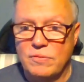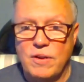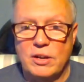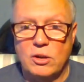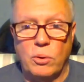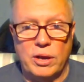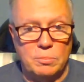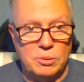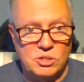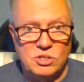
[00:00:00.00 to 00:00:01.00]
I'll find a going
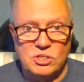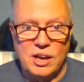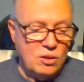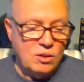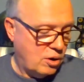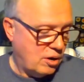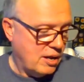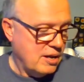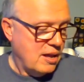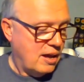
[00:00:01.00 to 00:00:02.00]
out of business sale, or